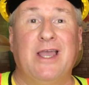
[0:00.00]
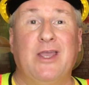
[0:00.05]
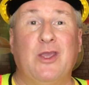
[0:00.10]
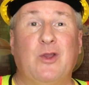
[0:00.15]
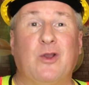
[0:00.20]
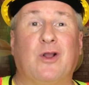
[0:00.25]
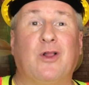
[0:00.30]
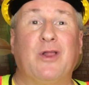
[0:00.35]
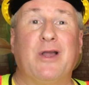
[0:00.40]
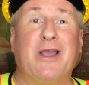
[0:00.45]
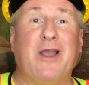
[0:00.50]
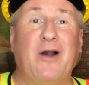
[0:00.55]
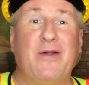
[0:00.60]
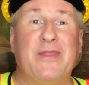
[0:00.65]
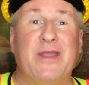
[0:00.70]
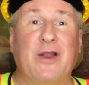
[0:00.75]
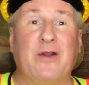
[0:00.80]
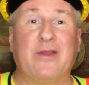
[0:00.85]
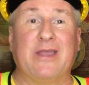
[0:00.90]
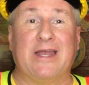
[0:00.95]
You can click on
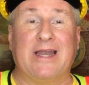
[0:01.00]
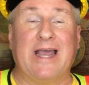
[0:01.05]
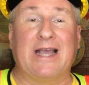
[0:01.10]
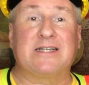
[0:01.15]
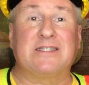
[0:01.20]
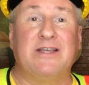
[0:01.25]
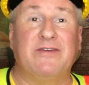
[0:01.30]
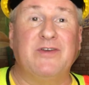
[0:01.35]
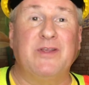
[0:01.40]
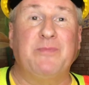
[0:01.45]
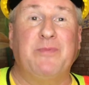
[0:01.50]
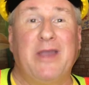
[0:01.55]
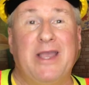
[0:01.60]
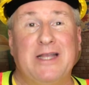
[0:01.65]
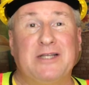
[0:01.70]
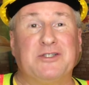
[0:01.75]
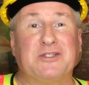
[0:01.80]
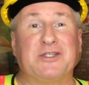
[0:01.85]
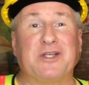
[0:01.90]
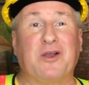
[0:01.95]
there and get activity
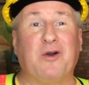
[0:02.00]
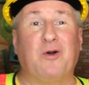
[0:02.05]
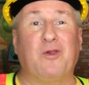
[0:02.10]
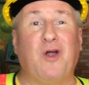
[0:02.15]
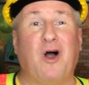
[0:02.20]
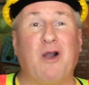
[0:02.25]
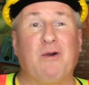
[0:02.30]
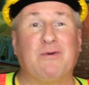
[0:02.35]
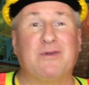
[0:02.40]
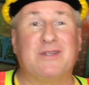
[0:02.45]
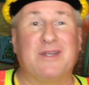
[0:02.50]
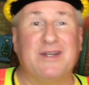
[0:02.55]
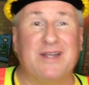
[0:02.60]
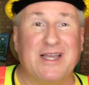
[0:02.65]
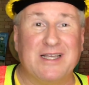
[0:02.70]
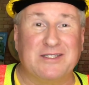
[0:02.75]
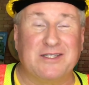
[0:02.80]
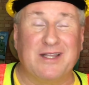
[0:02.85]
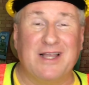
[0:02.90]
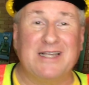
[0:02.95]
pages that go along with
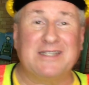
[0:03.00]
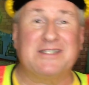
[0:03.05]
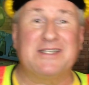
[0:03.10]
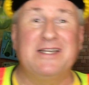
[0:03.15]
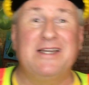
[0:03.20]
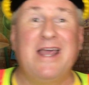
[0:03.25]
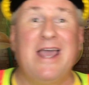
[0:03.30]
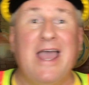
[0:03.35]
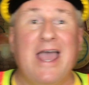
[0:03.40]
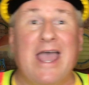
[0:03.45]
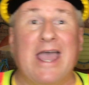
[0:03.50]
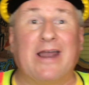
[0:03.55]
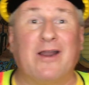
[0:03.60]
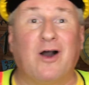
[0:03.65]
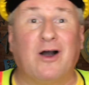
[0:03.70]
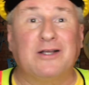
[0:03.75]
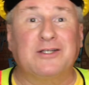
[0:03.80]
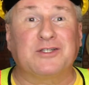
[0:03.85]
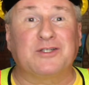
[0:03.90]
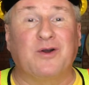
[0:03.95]
today's lesson and
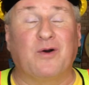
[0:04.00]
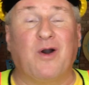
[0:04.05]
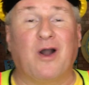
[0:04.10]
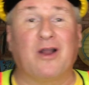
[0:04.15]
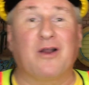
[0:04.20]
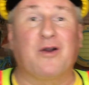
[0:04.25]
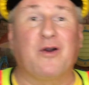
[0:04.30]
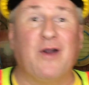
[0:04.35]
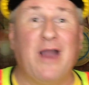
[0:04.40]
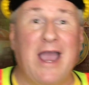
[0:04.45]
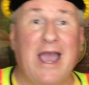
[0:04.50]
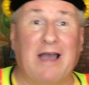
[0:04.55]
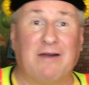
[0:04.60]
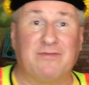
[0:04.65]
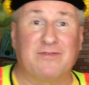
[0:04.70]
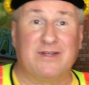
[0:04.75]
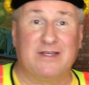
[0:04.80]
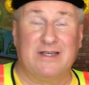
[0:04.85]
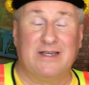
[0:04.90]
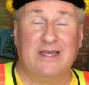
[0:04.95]
also our
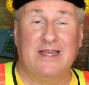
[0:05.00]
craft.